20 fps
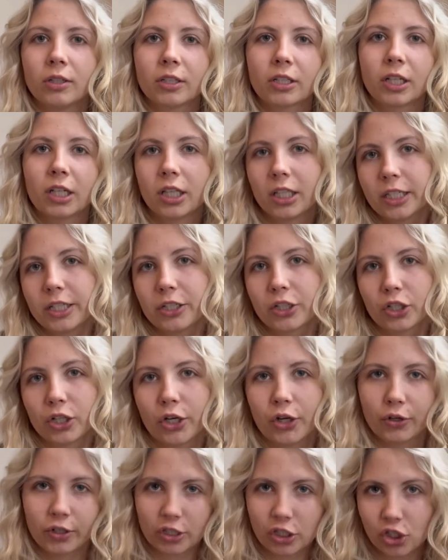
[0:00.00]
clear
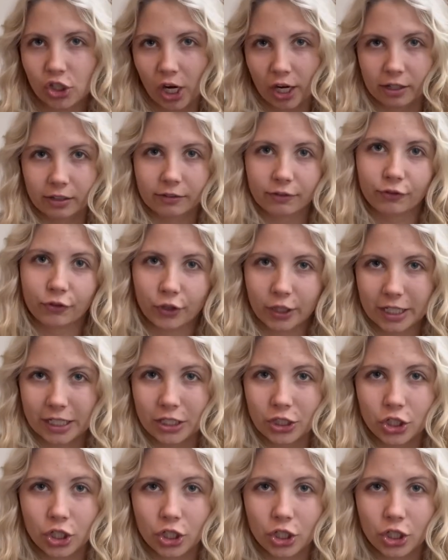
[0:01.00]
Kris Jenner fridge.